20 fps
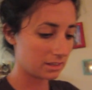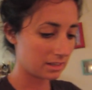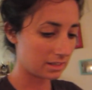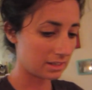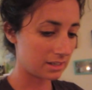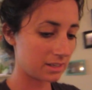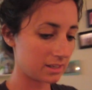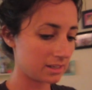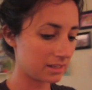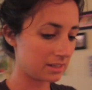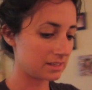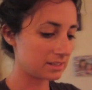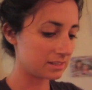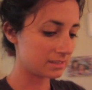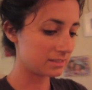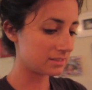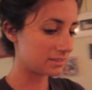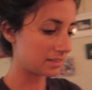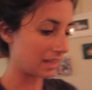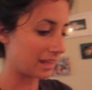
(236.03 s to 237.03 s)
It
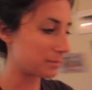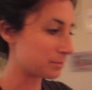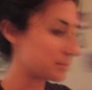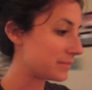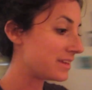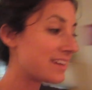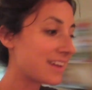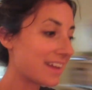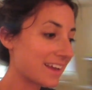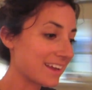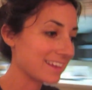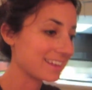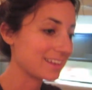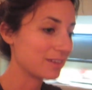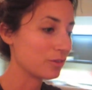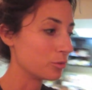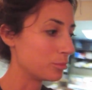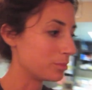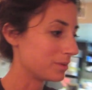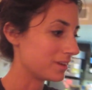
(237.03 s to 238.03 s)
is at midnight,
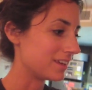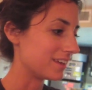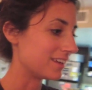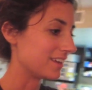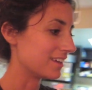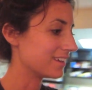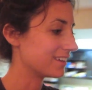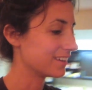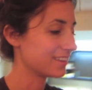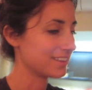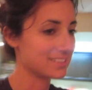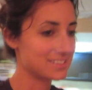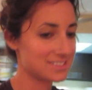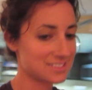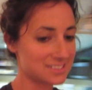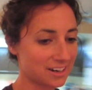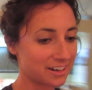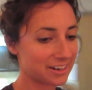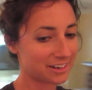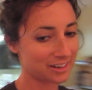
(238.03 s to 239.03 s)
it will be the
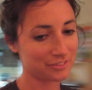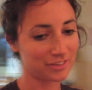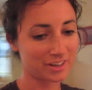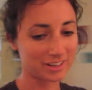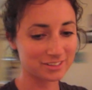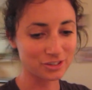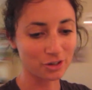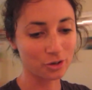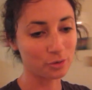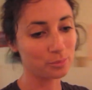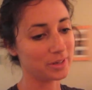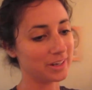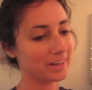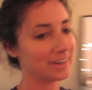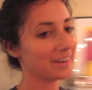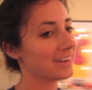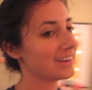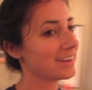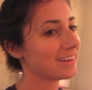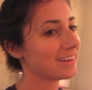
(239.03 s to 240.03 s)
start of October.